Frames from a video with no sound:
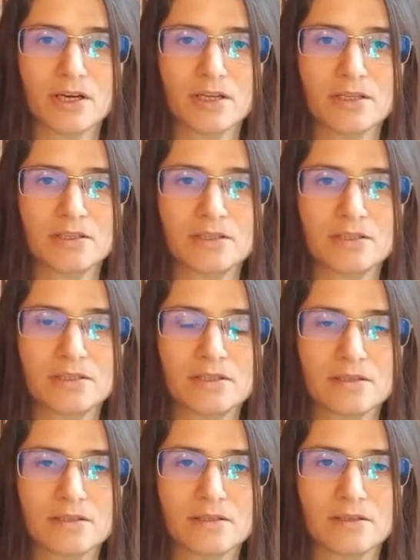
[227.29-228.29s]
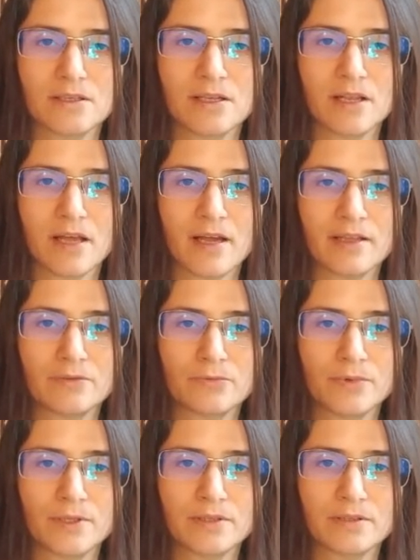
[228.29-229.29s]
is in
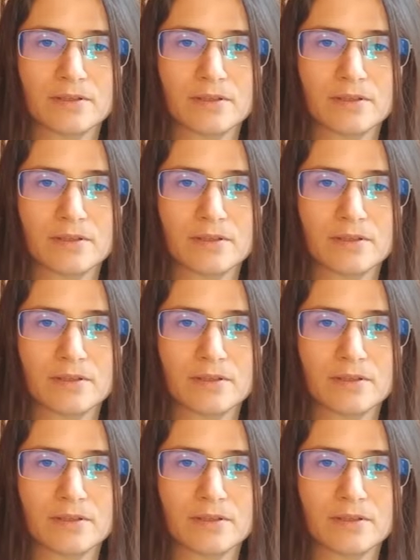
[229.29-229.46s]
line with